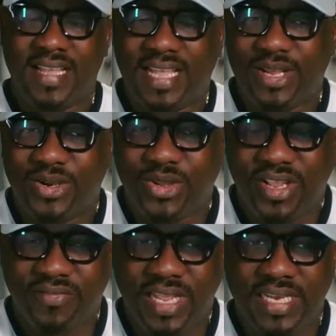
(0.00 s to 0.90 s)
Hello, good
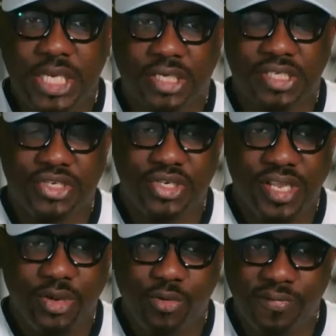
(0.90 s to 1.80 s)
evening. Dr.
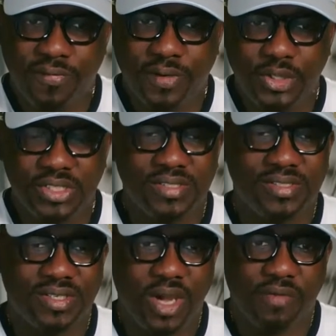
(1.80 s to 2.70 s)
Trudy Ufondu
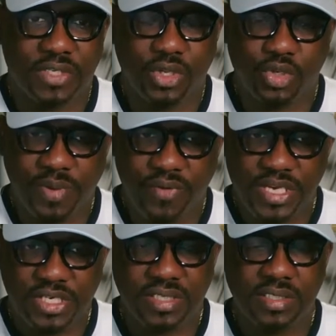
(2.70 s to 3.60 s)
of
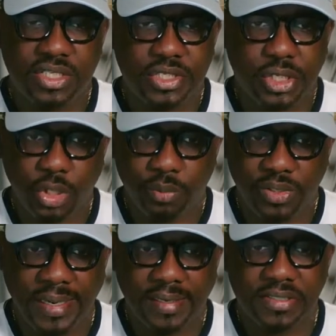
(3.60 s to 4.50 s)
Snowspirations Global
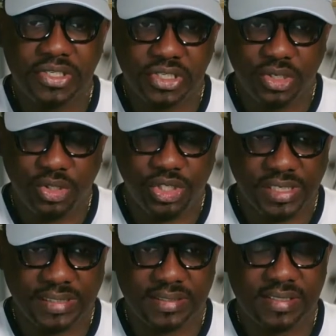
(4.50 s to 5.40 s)
Health
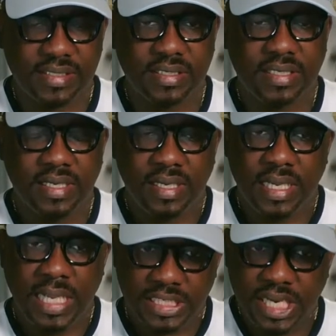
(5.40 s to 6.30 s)
Solutions.
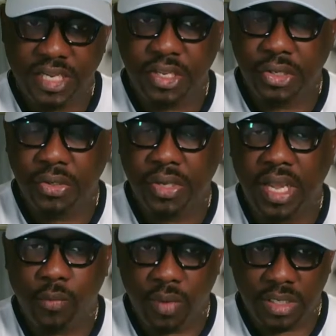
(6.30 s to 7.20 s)
Thank you
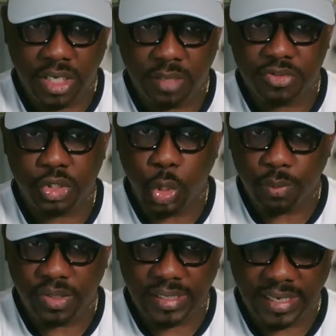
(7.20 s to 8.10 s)
and welcome to
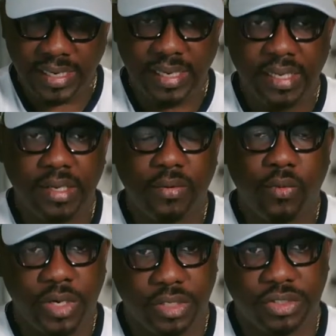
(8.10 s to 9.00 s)
Open Clinic
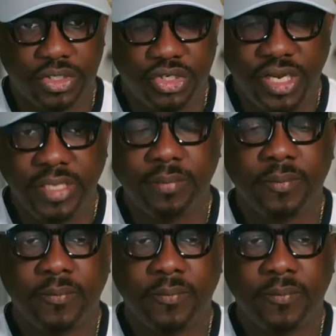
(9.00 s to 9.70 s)
with Dr. Trudy.